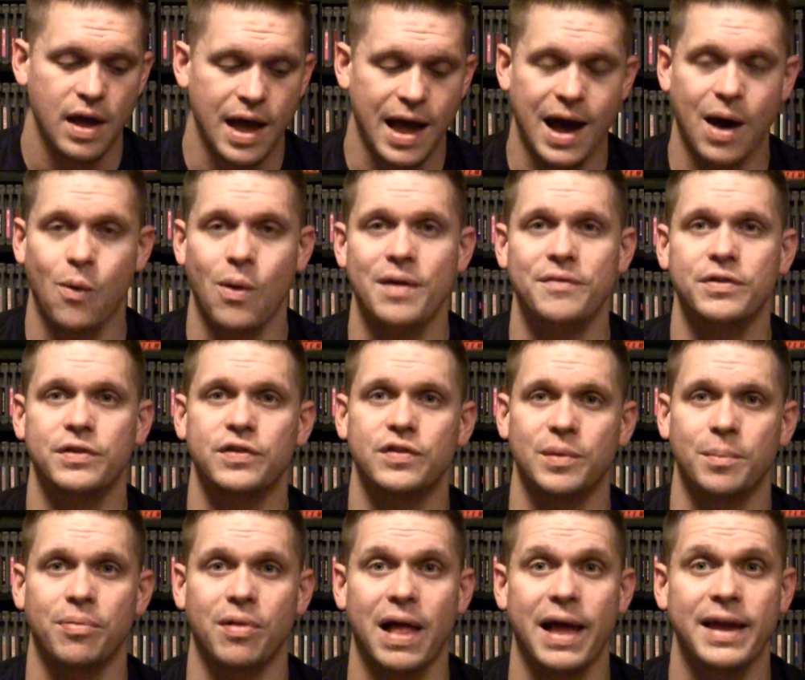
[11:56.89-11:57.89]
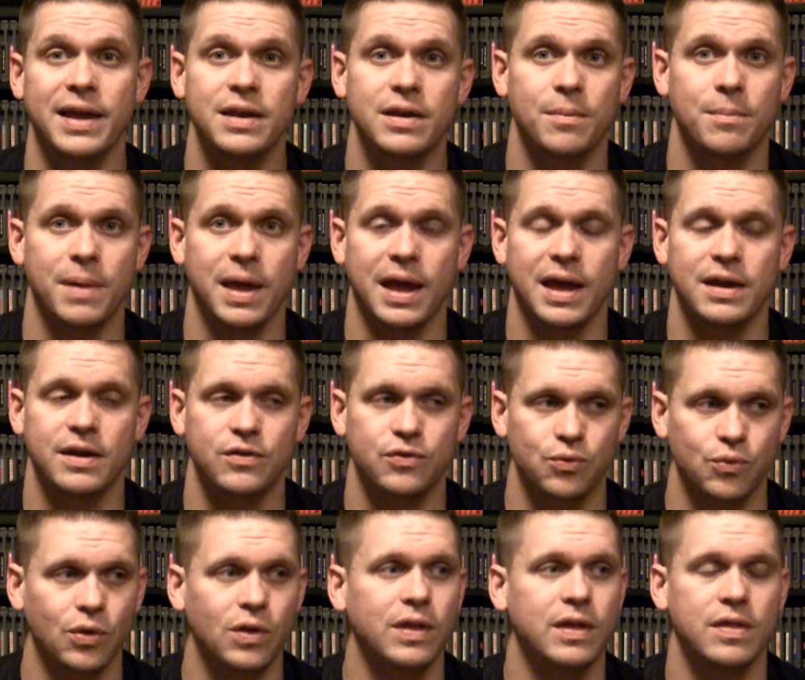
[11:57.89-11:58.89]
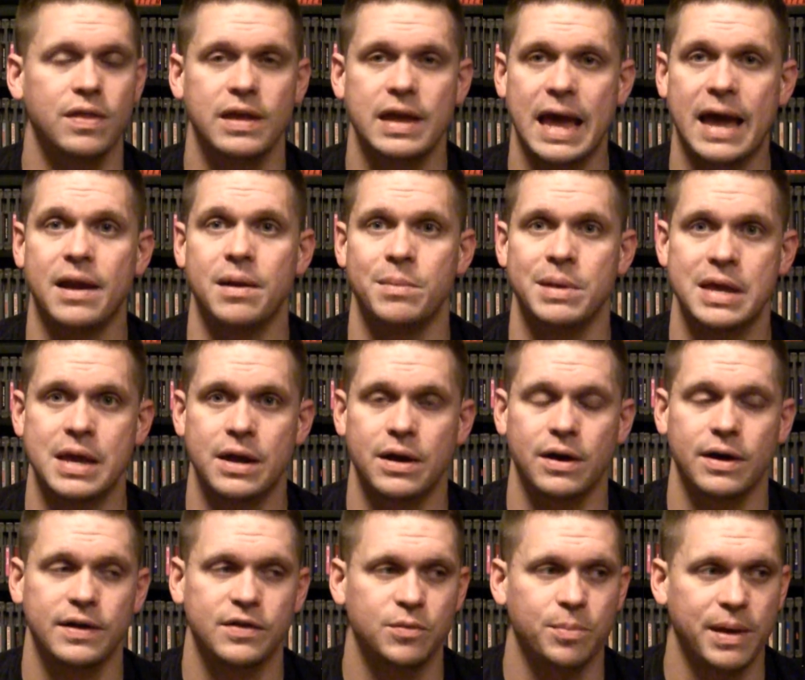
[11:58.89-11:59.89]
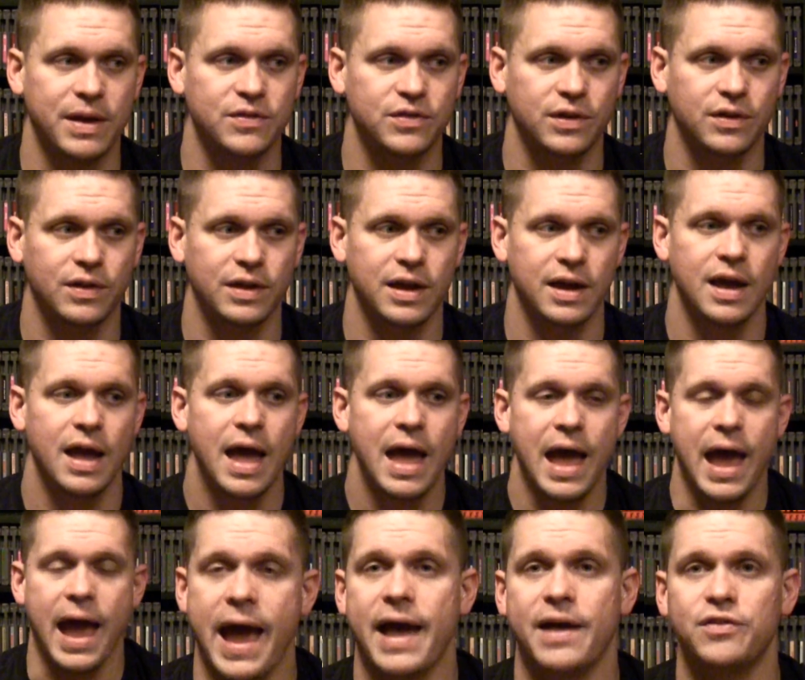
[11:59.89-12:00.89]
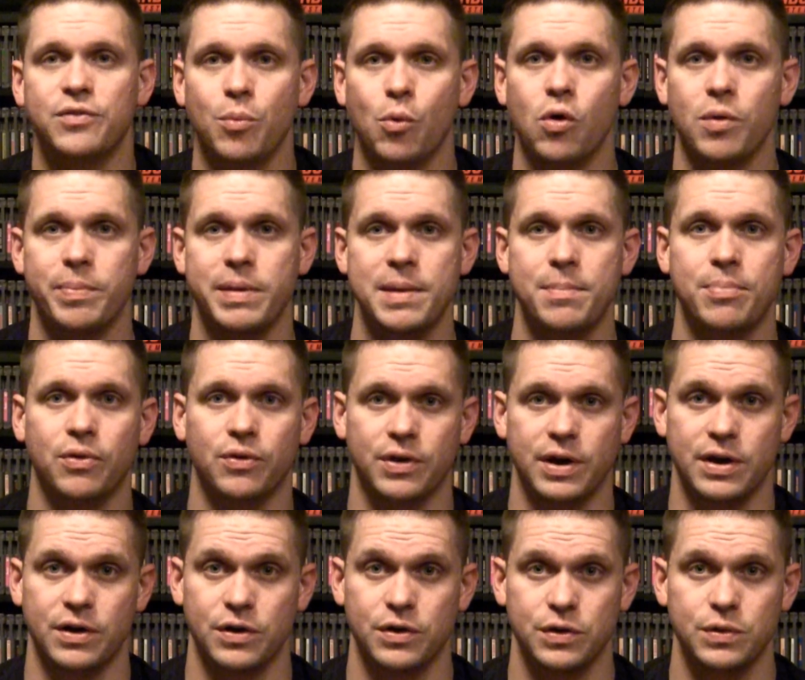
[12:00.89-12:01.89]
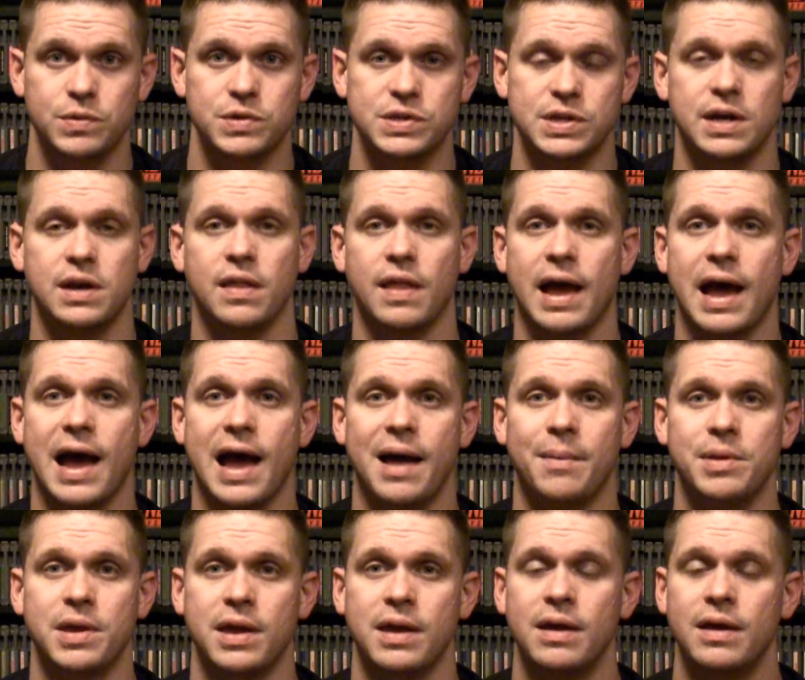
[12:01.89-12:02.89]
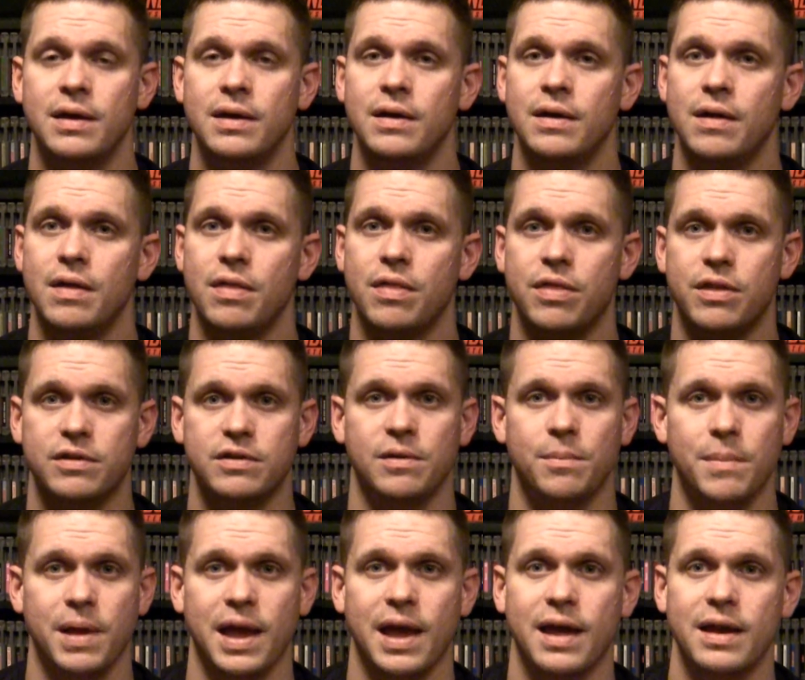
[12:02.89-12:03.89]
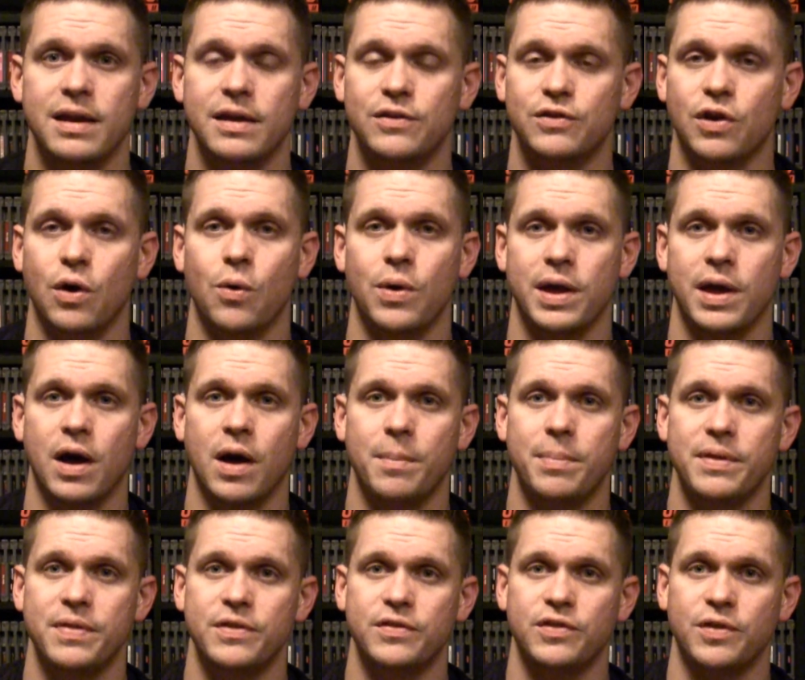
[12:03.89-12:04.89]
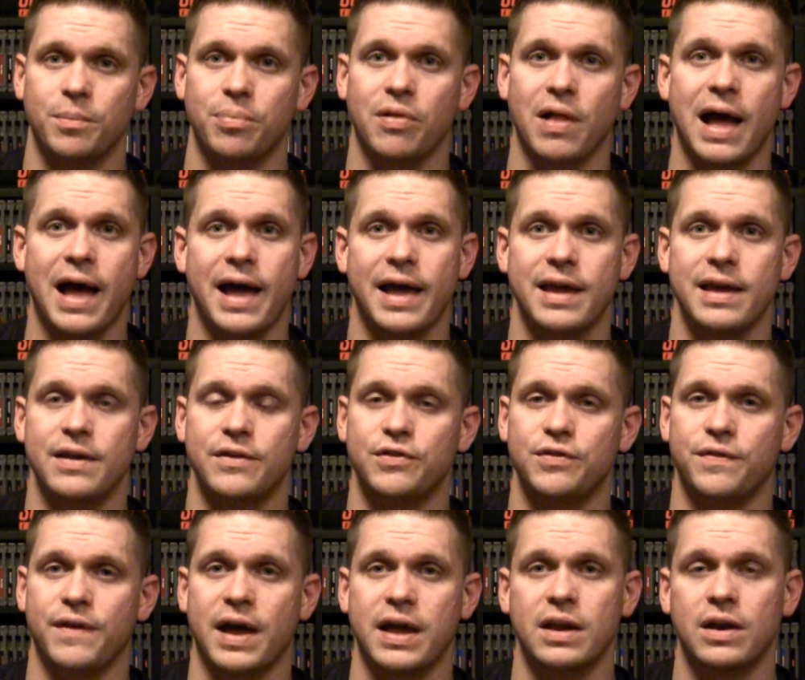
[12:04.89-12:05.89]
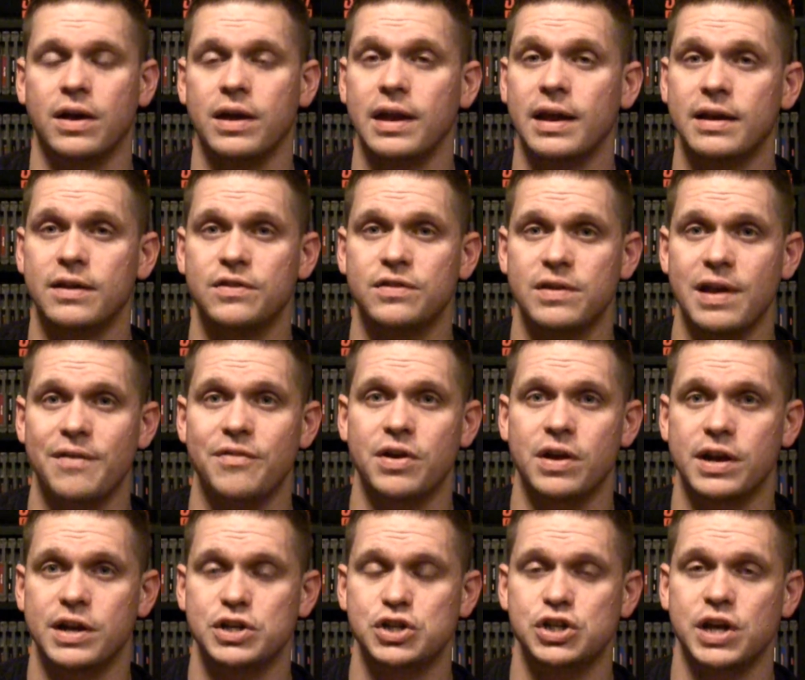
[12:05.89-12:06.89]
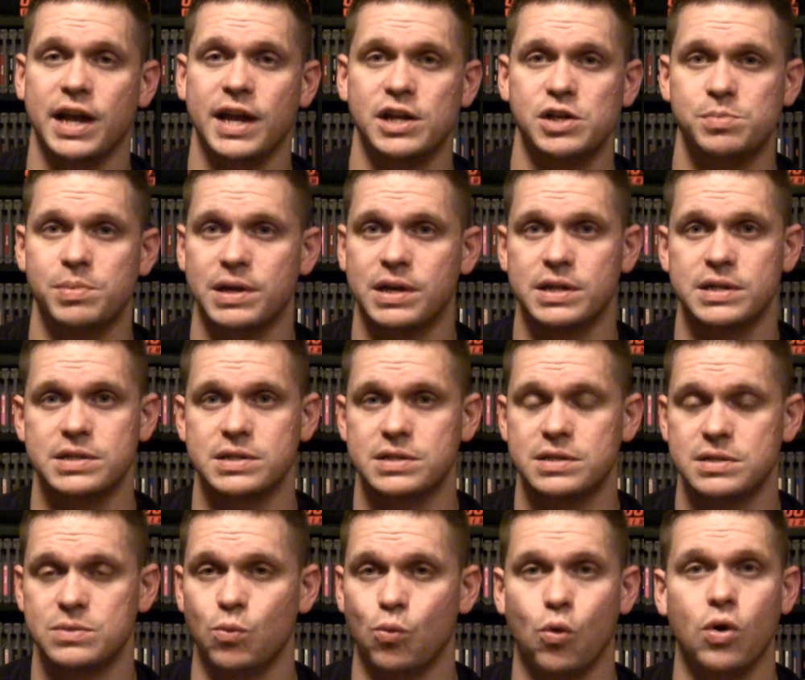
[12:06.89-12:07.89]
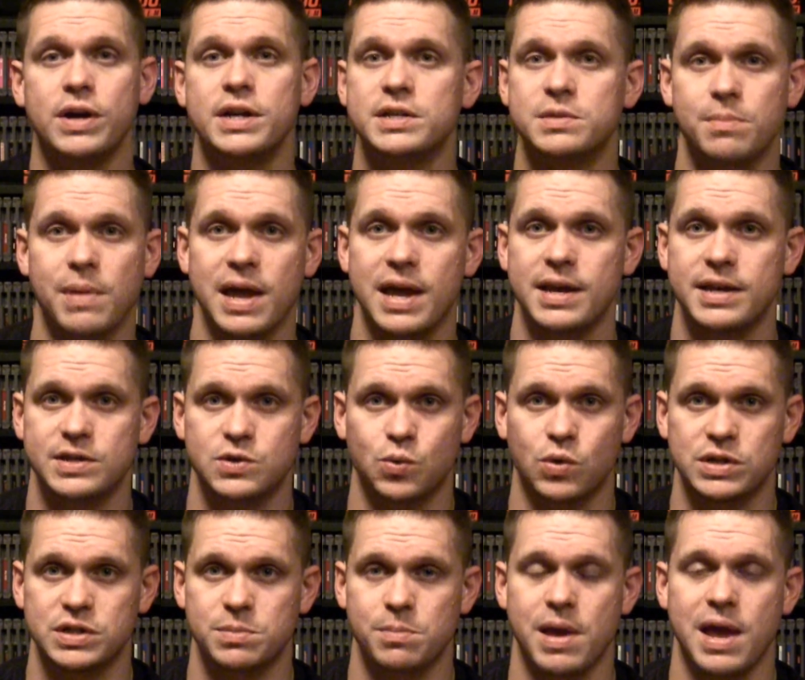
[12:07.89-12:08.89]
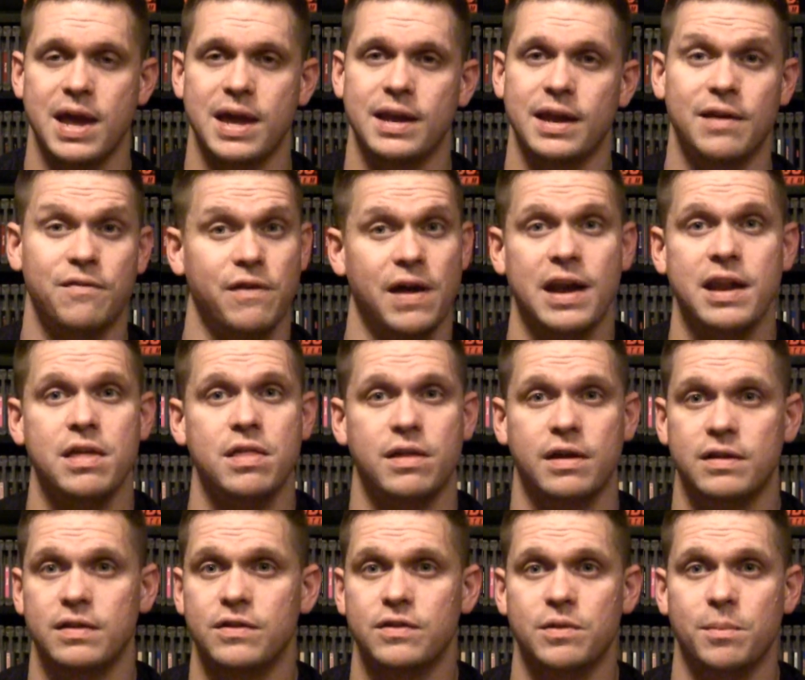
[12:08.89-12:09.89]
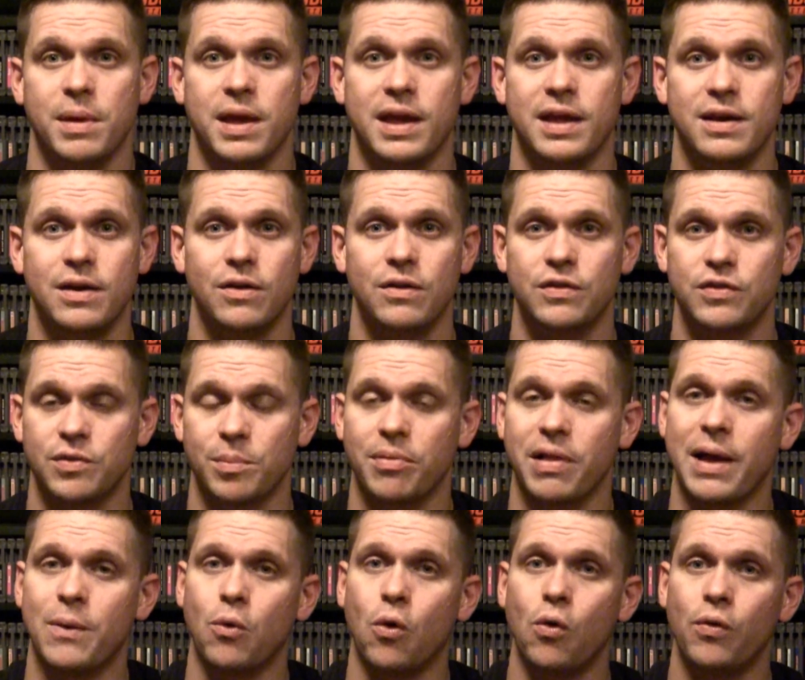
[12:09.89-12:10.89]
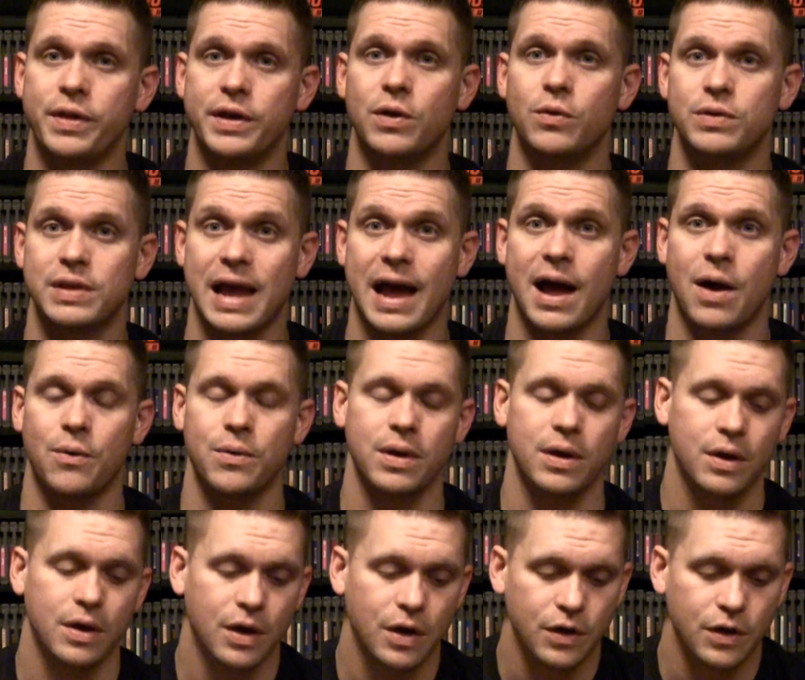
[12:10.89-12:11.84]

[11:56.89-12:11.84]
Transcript: However, supply and demand is really the enemy here. It's basically, as more people are introduced into the hobby, the demand is going up and the supply is finite, and it's never going to change because what is made is what's made. If anything, the demand or the supply will only go down.